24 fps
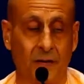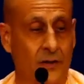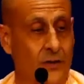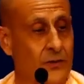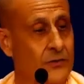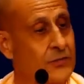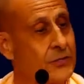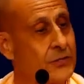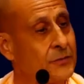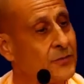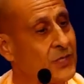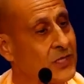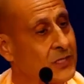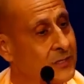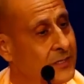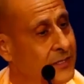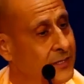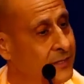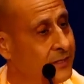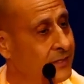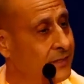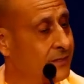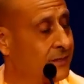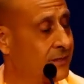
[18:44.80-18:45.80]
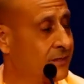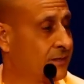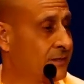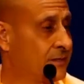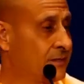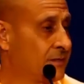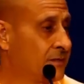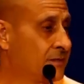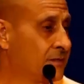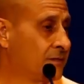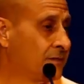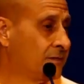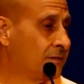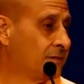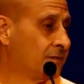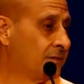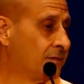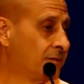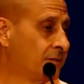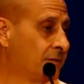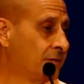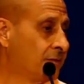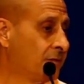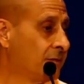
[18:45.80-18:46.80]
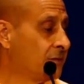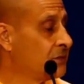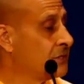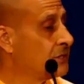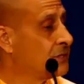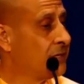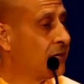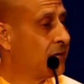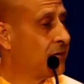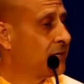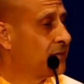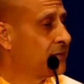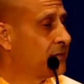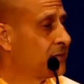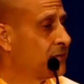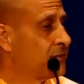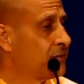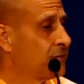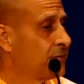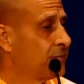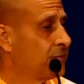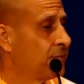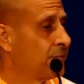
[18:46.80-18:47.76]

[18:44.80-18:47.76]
And ultimately, there's death.